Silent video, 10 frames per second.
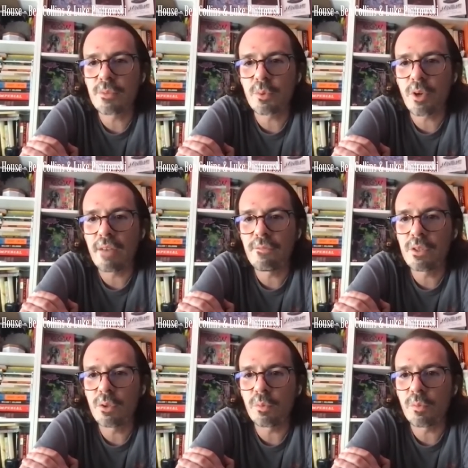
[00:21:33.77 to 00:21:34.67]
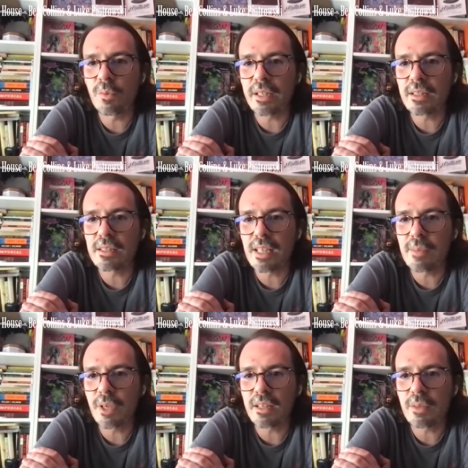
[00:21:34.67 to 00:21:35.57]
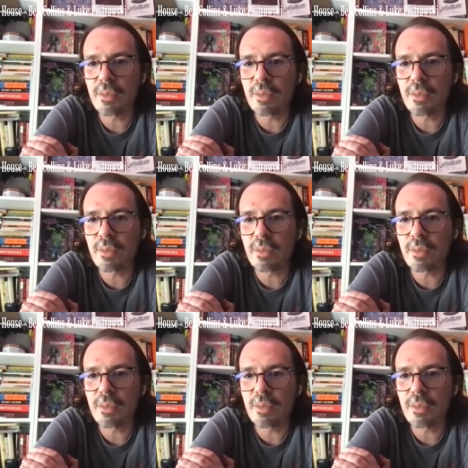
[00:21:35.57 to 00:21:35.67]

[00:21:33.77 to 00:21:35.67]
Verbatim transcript: huh? Or something like that.